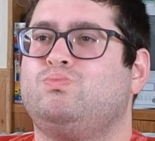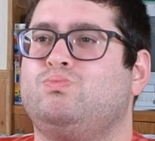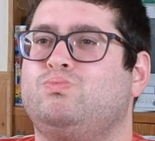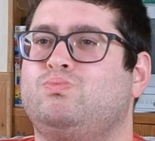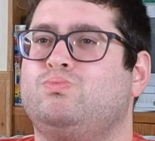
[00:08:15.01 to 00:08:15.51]

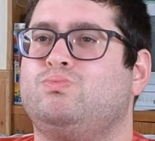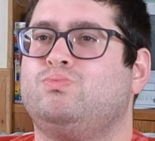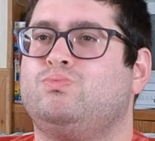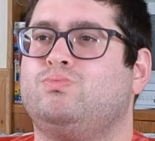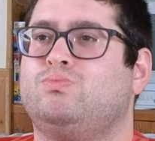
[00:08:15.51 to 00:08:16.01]
Mm-hmm.
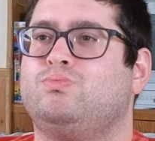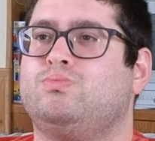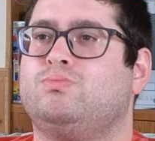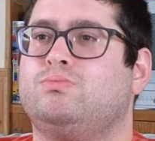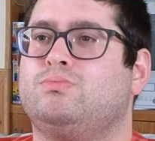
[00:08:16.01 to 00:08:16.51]
I got
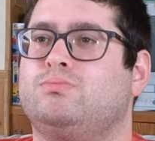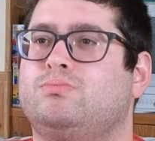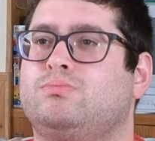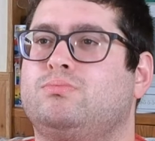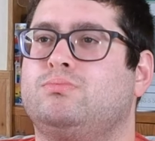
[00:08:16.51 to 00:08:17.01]
no beef with
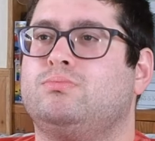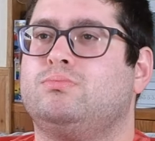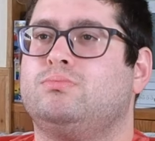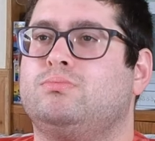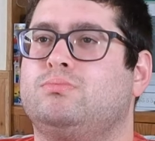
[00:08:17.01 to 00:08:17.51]
you.
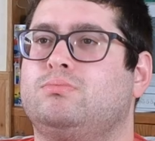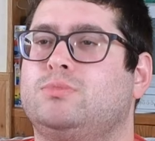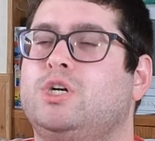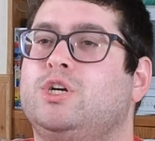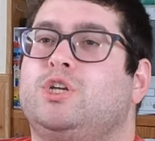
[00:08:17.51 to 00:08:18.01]
All right.
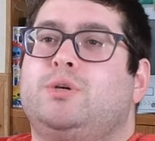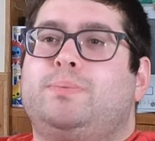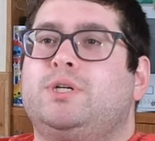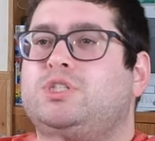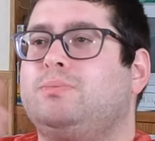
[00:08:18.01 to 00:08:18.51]
You Where's
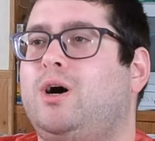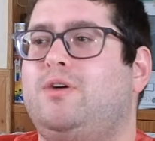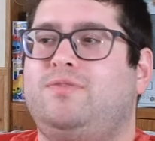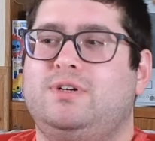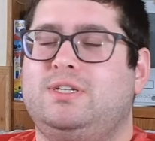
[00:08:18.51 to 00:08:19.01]
pushed him
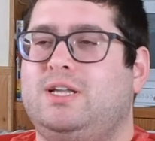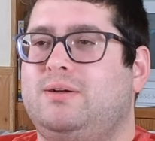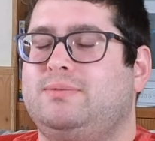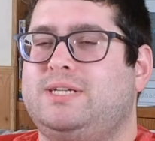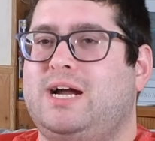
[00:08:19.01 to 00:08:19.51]
off a, lo-
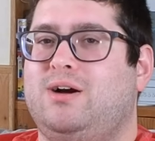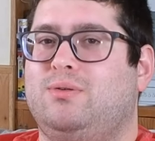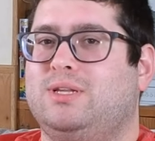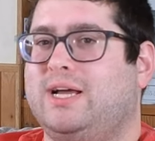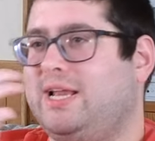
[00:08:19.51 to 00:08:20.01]
tow- a
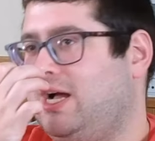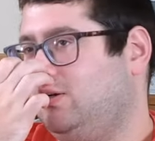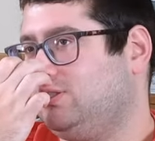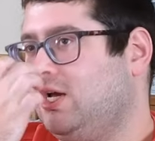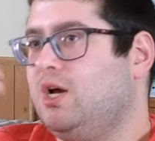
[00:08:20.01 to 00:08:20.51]

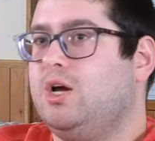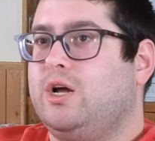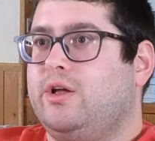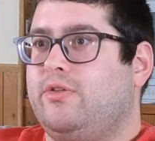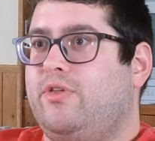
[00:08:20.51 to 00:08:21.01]
lighthouse,
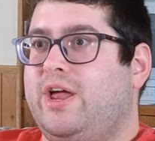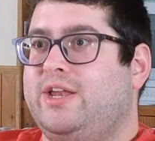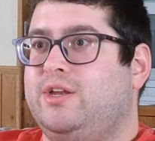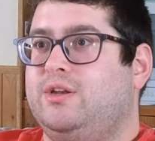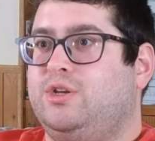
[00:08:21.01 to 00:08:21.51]
then
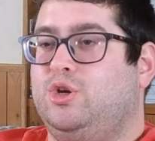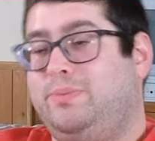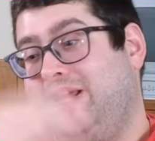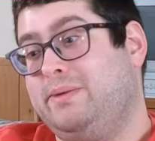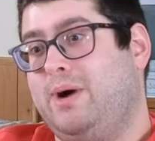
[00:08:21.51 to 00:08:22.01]
really cool, you
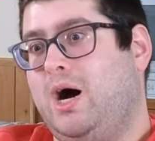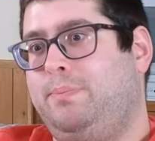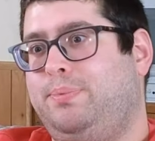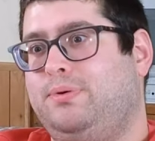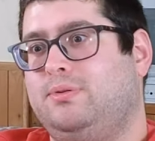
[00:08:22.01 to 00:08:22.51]
beat him up,
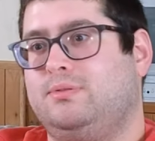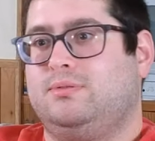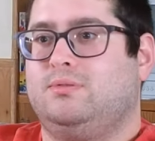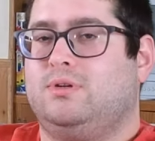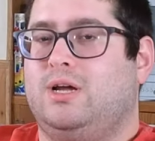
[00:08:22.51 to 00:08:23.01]
yeah.
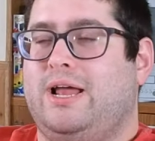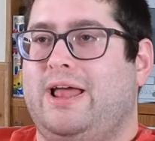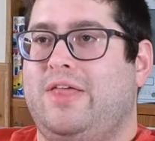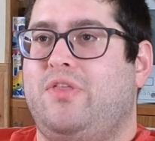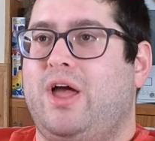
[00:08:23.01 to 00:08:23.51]

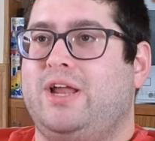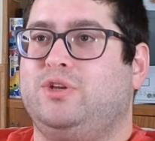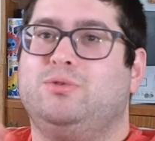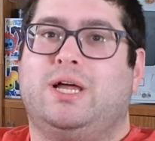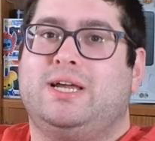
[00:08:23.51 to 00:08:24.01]
and then you
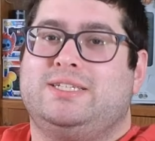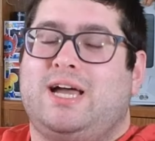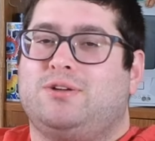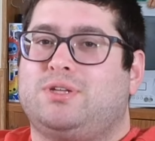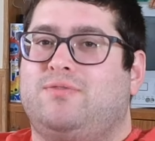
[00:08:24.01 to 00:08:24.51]
light his
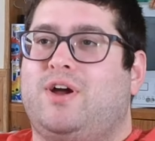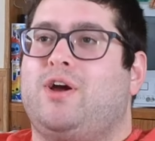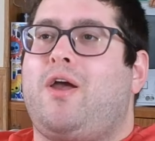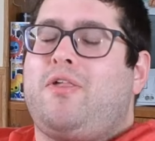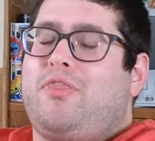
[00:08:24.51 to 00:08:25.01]
house on fire.
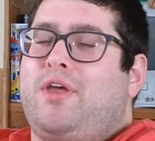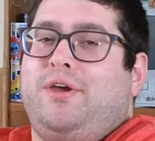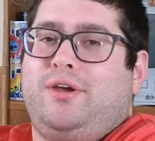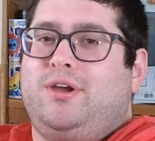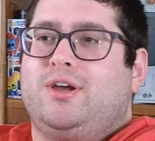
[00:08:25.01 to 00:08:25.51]
I
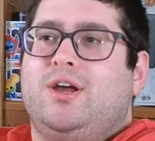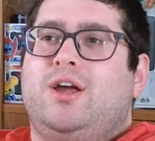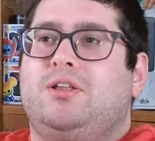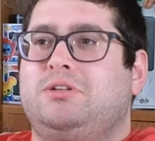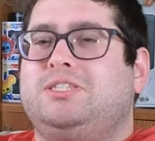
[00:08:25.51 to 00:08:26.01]
think
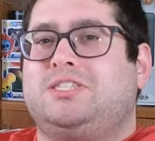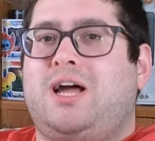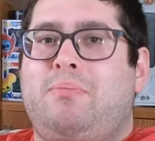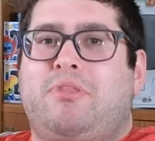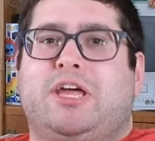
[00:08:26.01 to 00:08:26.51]
let's All
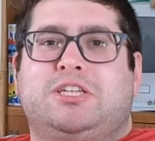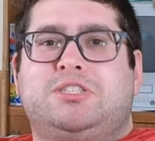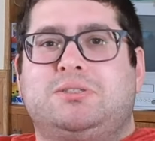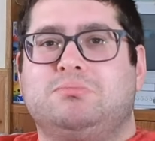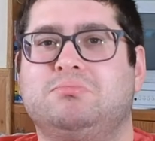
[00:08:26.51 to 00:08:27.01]
stop
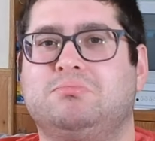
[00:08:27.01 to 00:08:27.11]
this. Then?